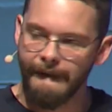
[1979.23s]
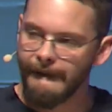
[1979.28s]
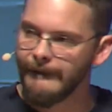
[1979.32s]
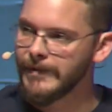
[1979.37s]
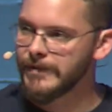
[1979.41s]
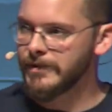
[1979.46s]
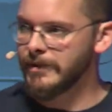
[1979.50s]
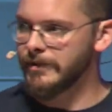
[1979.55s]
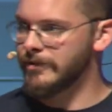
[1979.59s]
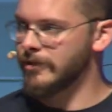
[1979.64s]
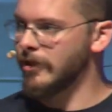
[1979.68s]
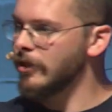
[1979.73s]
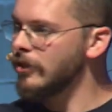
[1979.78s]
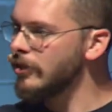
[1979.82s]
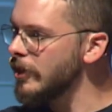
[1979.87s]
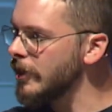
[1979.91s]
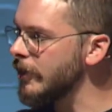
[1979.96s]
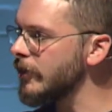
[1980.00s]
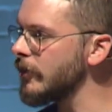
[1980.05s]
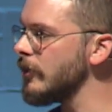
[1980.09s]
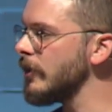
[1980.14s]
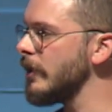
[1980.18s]
So I started
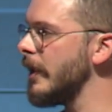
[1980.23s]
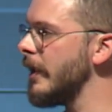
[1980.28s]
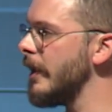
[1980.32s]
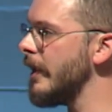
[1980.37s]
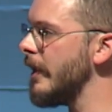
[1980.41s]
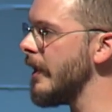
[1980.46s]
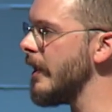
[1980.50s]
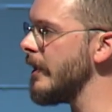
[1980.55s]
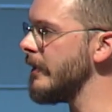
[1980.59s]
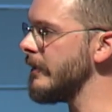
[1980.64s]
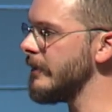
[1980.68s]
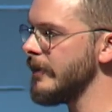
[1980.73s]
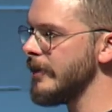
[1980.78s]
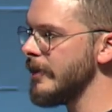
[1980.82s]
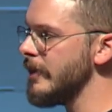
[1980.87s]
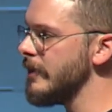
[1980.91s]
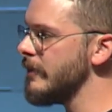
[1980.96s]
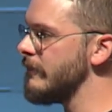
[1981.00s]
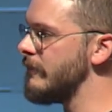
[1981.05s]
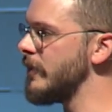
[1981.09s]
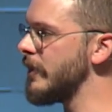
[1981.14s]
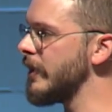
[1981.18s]
looking online and
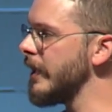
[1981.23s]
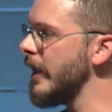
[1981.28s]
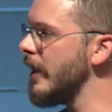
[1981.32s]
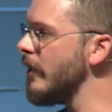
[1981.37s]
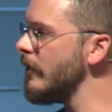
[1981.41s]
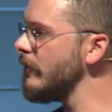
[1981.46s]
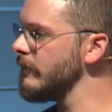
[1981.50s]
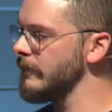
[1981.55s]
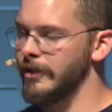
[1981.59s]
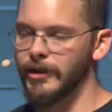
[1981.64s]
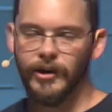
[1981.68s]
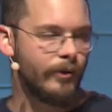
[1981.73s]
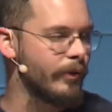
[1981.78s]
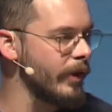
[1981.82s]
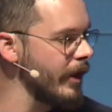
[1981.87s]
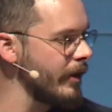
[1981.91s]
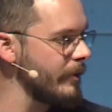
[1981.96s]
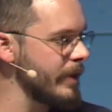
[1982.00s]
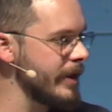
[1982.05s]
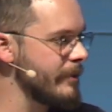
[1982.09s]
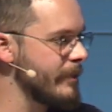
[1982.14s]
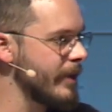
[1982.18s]
figuring out, you know, where
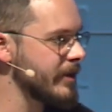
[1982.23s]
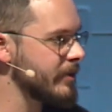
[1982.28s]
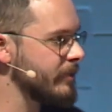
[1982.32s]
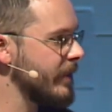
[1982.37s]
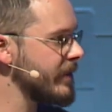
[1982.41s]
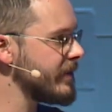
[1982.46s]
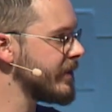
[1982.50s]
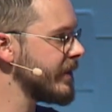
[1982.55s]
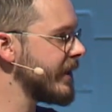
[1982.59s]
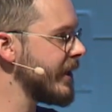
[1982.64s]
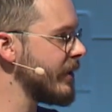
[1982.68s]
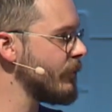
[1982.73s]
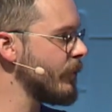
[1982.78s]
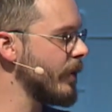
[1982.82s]
would be the best place to get